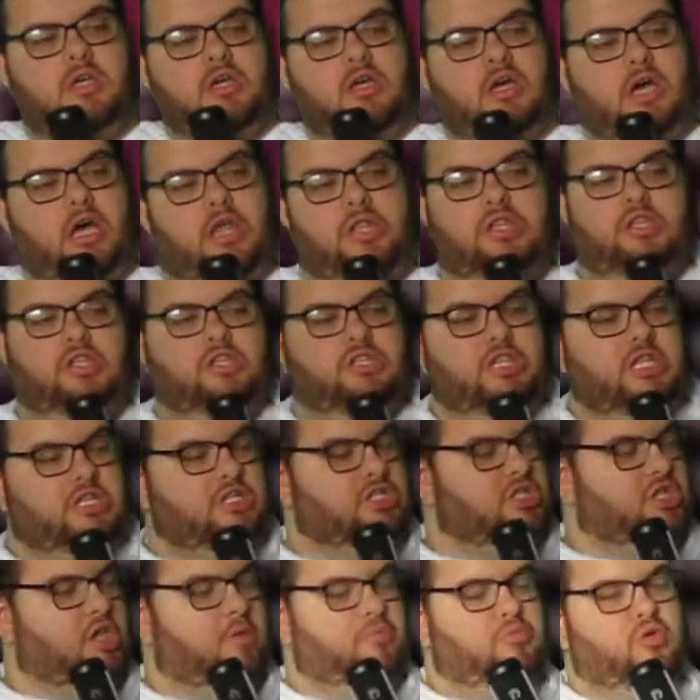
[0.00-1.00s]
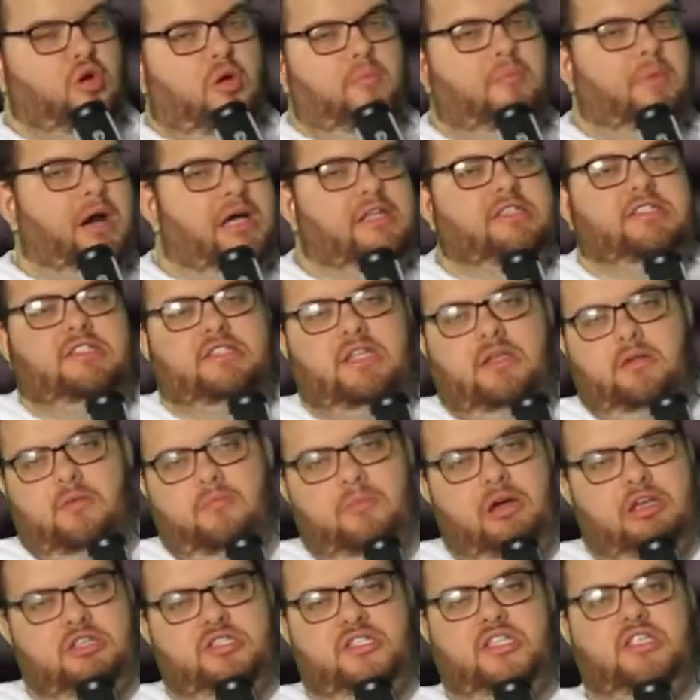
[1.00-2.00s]
They just keep throwing bosses at
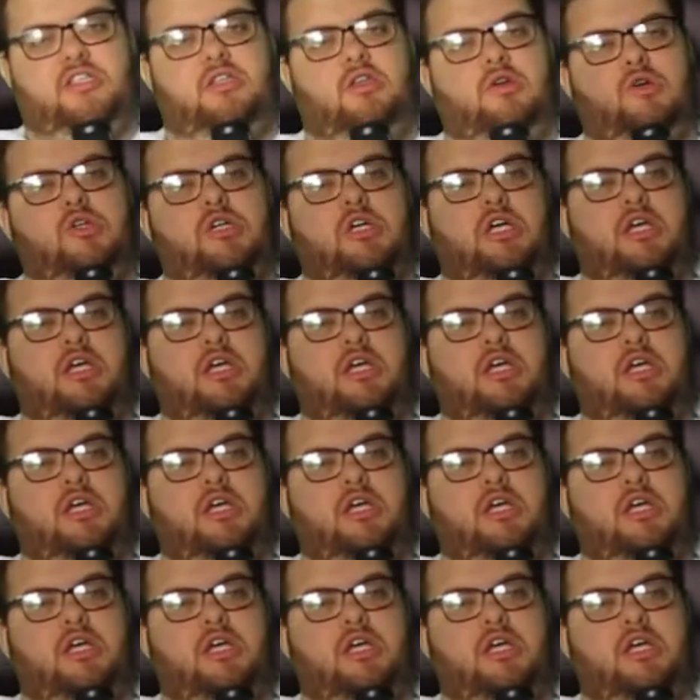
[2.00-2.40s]
you,